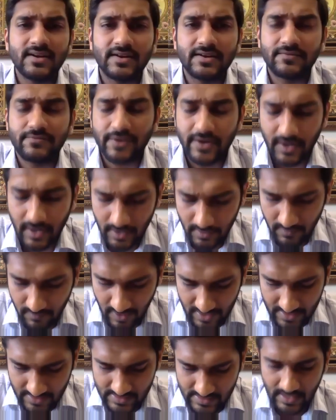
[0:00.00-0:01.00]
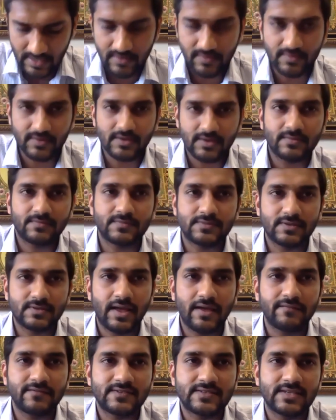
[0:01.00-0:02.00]
difficult ones are,
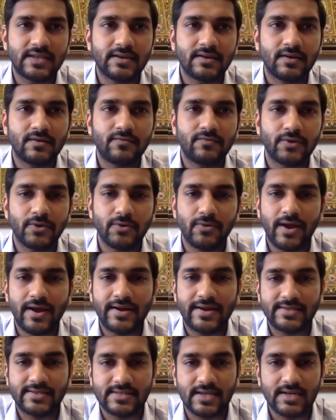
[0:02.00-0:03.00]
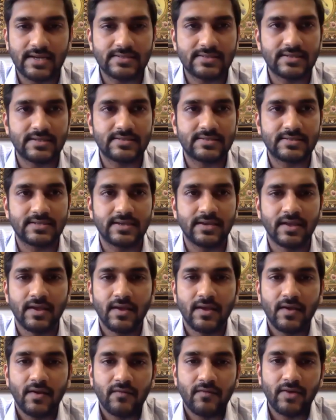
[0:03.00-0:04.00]
I've seen a few at SRCC
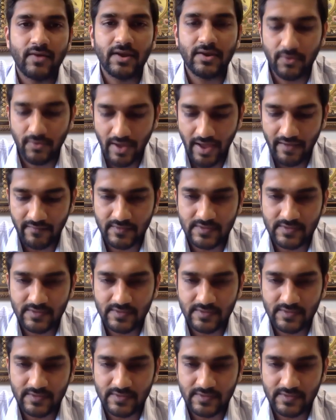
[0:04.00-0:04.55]
where you have